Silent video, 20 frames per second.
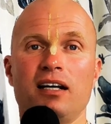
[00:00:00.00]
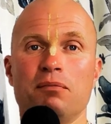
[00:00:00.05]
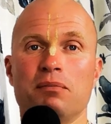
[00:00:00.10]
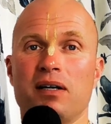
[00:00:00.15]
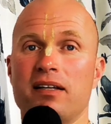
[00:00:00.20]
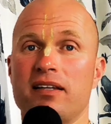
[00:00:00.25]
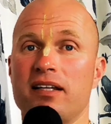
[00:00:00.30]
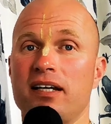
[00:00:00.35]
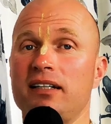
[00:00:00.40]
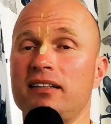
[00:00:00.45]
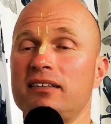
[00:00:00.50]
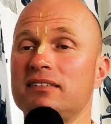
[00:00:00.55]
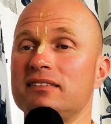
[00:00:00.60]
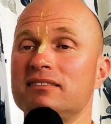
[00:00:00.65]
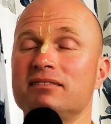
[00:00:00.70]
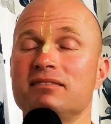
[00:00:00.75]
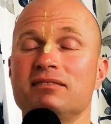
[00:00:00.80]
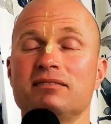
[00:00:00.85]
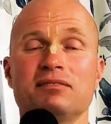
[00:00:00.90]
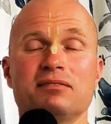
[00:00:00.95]
And by that,
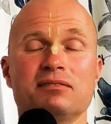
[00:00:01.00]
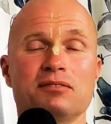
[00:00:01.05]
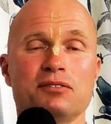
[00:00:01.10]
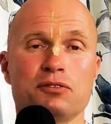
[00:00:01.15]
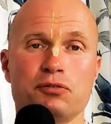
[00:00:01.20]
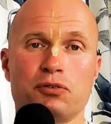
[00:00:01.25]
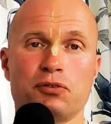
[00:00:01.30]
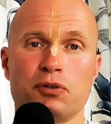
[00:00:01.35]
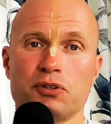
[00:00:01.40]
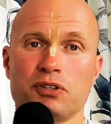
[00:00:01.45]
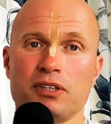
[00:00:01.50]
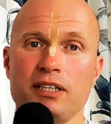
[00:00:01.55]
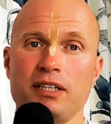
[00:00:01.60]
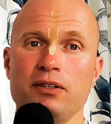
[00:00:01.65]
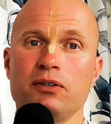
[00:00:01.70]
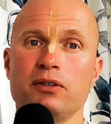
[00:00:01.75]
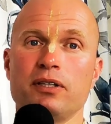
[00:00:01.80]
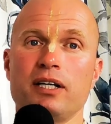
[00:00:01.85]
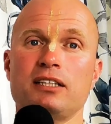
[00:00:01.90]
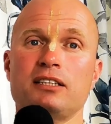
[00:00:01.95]
false
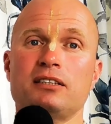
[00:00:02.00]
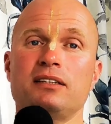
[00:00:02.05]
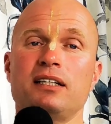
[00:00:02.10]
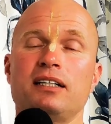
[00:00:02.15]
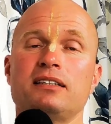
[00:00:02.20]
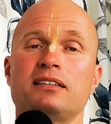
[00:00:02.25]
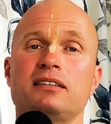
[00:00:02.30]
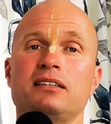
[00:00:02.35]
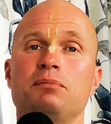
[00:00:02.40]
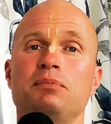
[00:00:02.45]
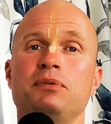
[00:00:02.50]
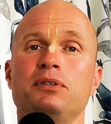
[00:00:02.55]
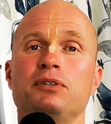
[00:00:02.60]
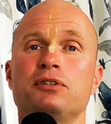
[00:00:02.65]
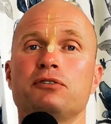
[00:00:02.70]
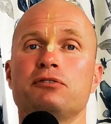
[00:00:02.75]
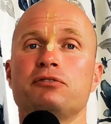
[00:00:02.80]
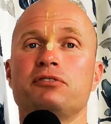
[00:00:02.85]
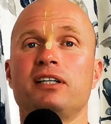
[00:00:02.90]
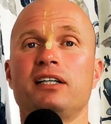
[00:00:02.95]
ego gets nicely
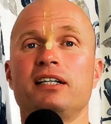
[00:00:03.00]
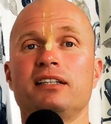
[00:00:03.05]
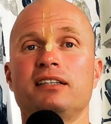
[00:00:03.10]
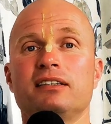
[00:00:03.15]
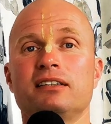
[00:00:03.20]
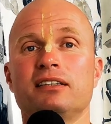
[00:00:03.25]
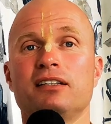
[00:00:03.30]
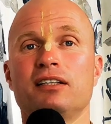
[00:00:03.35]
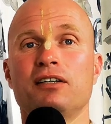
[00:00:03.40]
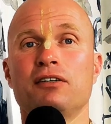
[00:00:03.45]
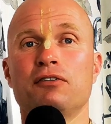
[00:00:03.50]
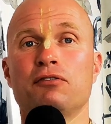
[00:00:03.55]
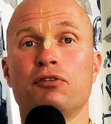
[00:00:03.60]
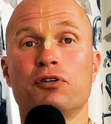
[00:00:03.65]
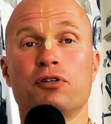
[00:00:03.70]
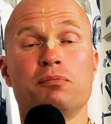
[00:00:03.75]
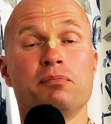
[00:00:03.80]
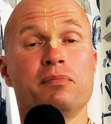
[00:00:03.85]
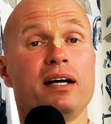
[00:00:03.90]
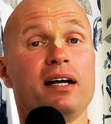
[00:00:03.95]
purified
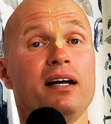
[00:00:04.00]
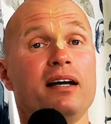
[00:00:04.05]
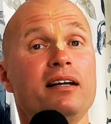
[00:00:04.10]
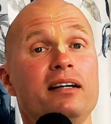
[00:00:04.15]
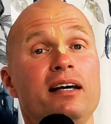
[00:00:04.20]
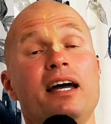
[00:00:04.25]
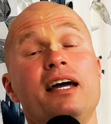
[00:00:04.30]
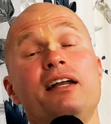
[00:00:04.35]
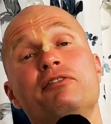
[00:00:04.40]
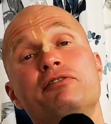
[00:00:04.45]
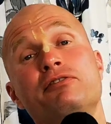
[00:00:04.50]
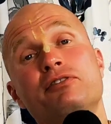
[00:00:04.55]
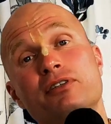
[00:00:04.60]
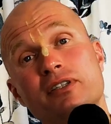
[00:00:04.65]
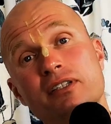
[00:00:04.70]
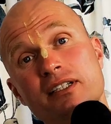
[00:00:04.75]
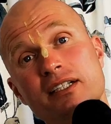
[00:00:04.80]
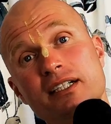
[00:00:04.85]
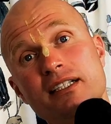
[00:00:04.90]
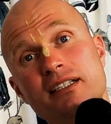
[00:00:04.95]
for the men and
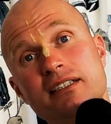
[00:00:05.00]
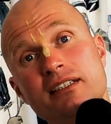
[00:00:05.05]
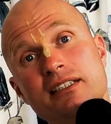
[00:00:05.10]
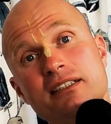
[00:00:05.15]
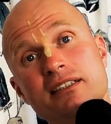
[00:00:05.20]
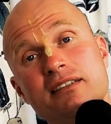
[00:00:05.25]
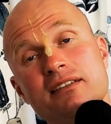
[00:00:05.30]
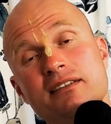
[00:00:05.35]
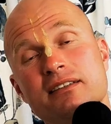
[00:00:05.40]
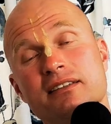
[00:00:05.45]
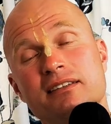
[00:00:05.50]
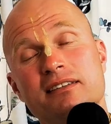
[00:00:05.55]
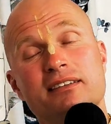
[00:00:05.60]
for the ladies.